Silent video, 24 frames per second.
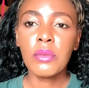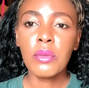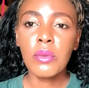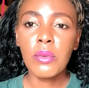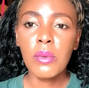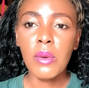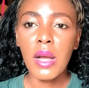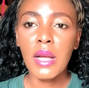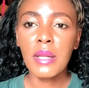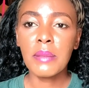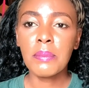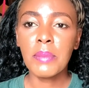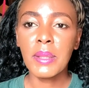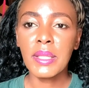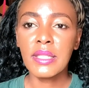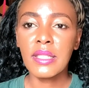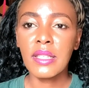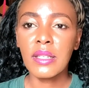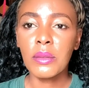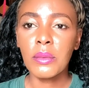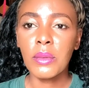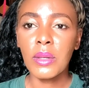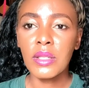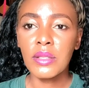who had
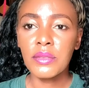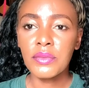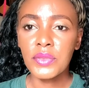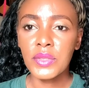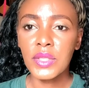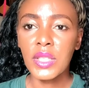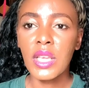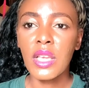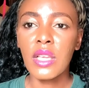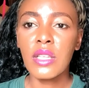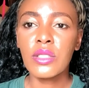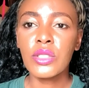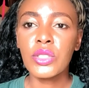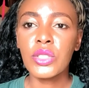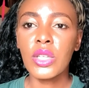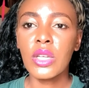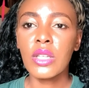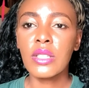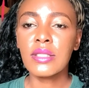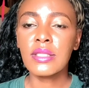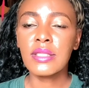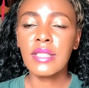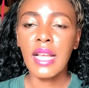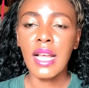better
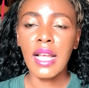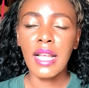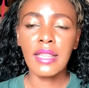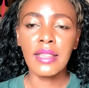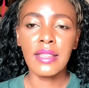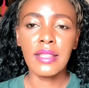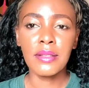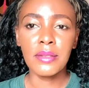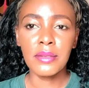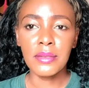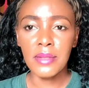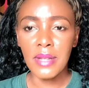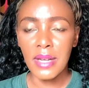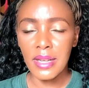qualification and the